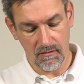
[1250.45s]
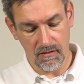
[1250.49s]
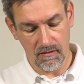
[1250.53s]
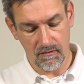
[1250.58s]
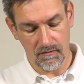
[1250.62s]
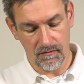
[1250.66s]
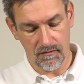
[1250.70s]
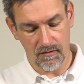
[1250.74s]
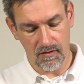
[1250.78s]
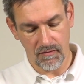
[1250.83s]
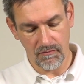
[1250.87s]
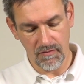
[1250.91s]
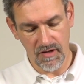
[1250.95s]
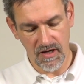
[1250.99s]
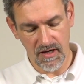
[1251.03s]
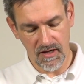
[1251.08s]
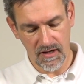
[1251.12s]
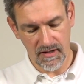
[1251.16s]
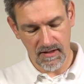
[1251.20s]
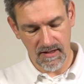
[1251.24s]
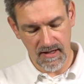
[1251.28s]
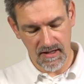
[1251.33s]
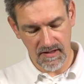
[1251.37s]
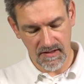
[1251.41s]
for me
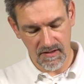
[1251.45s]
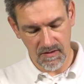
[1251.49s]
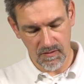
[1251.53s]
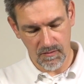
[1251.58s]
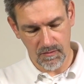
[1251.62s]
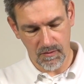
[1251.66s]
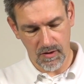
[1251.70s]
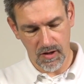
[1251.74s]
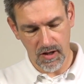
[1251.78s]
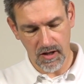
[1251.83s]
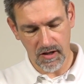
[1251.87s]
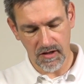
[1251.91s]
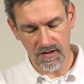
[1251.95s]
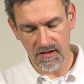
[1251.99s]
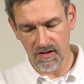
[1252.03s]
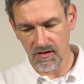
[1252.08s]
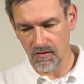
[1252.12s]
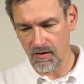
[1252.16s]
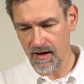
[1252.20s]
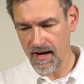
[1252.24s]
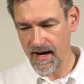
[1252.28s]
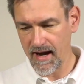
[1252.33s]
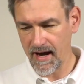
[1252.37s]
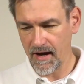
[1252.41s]
it doesn't work,
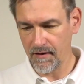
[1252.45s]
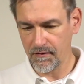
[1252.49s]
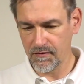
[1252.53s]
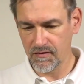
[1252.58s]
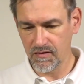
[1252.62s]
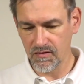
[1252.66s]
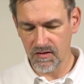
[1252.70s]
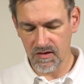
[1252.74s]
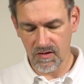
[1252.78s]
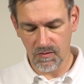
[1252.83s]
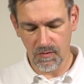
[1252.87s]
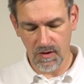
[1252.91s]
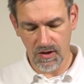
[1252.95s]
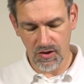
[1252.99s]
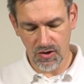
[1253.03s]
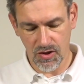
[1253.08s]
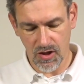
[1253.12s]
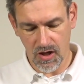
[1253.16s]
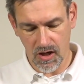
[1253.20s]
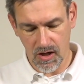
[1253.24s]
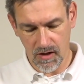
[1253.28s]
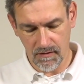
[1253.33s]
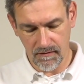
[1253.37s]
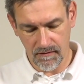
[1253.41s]
so I have to switch
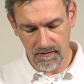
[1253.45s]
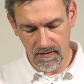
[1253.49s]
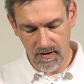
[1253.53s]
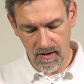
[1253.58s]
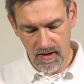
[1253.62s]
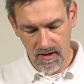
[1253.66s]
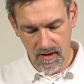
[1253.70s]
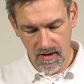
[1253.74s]
off.